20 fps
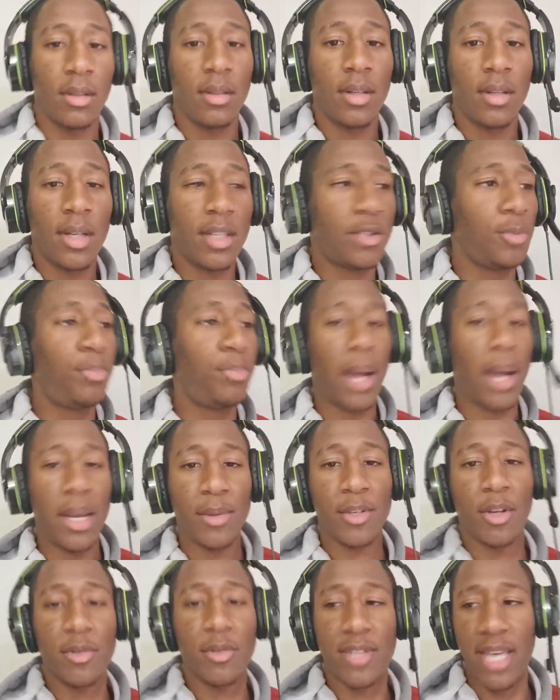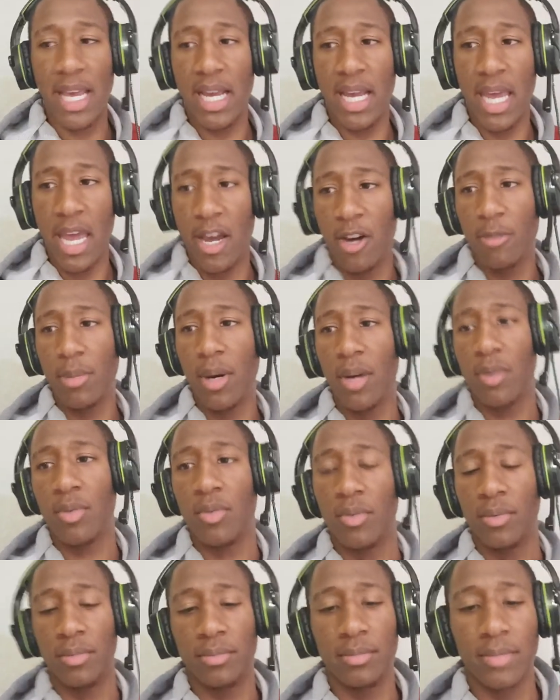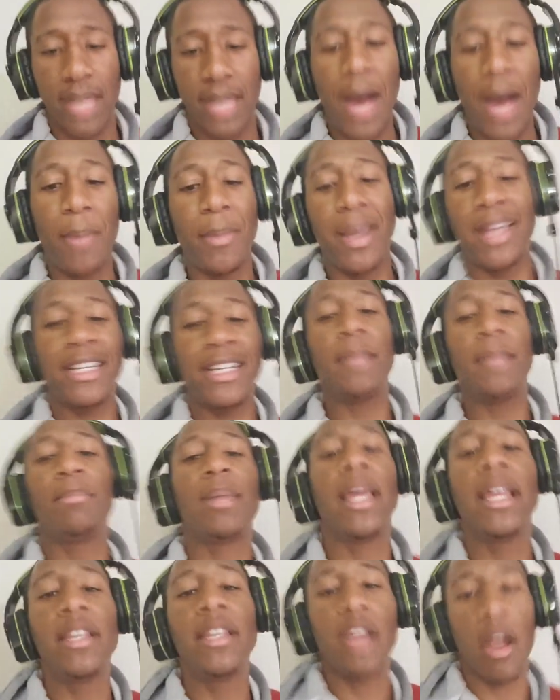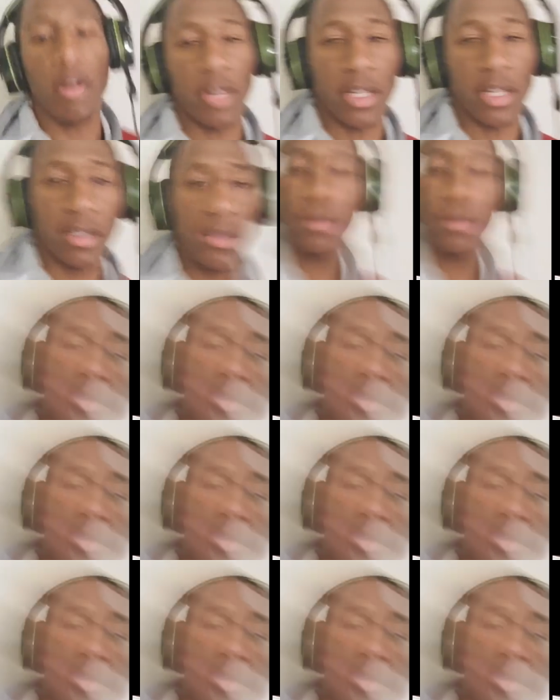Because you probably was going to take an elbow. Yao Ming didn't play dirty.